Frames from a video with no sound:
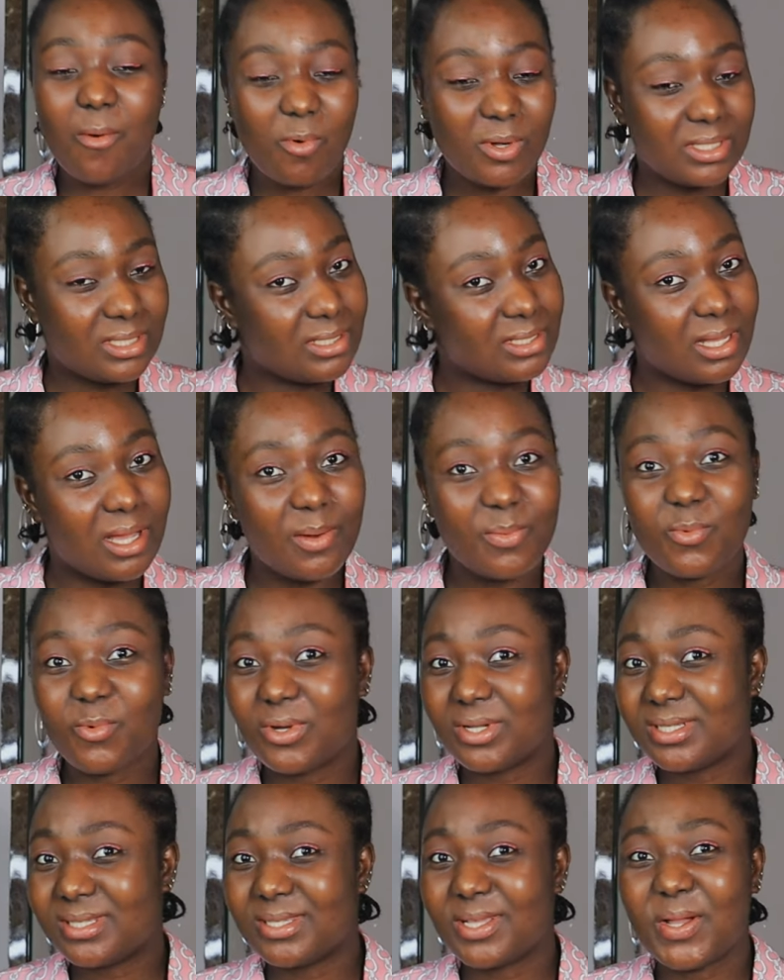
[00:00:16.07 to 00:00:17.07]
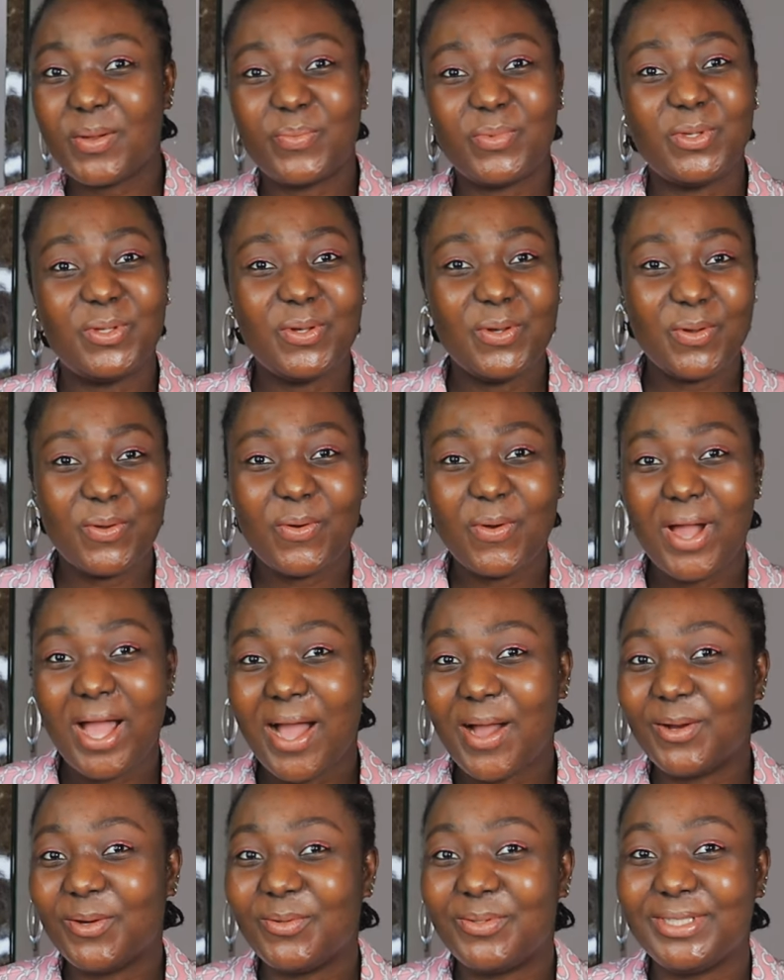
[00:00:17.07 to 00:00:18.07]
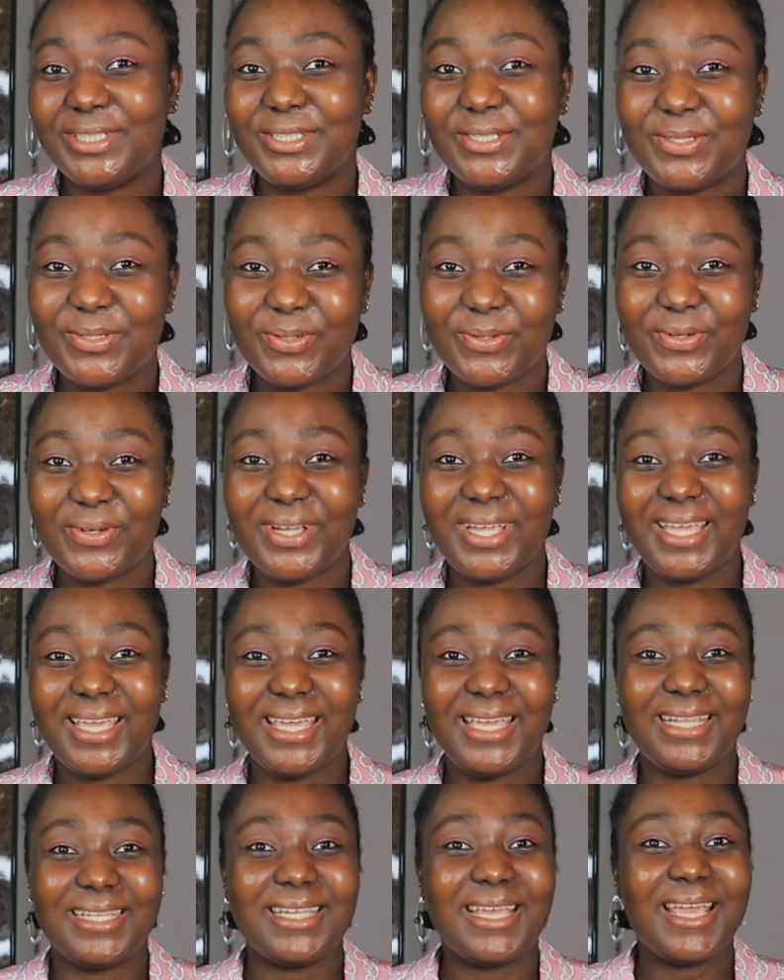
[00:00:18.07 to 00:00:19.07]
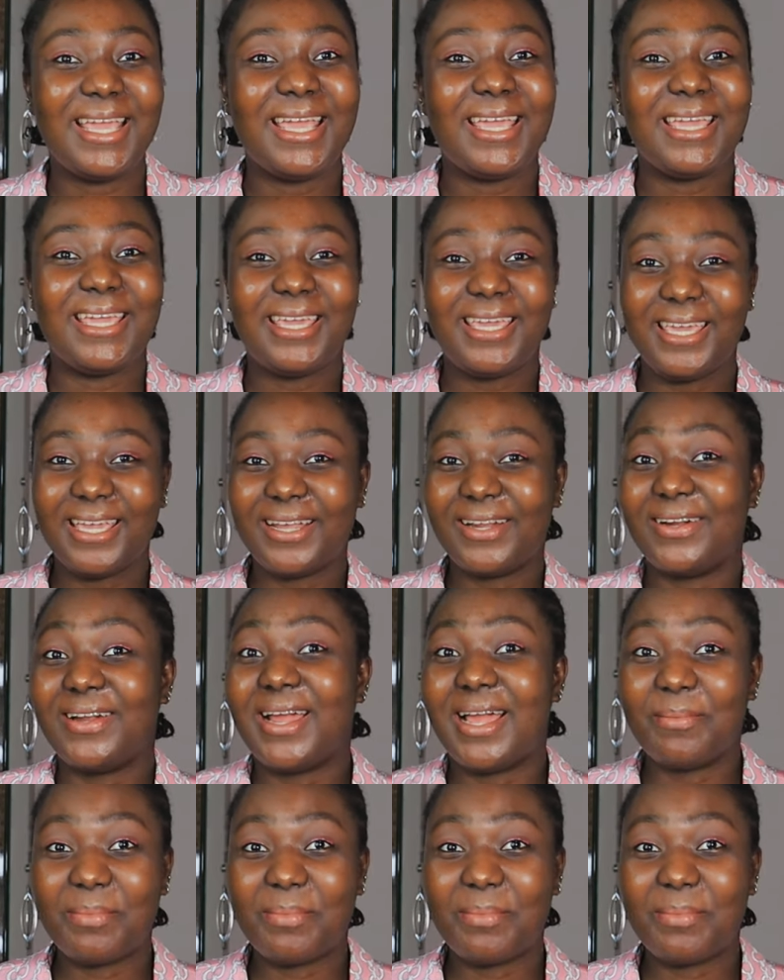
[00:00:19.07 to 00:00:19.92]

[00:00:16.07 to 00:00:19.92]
what's up? You know how we do it here.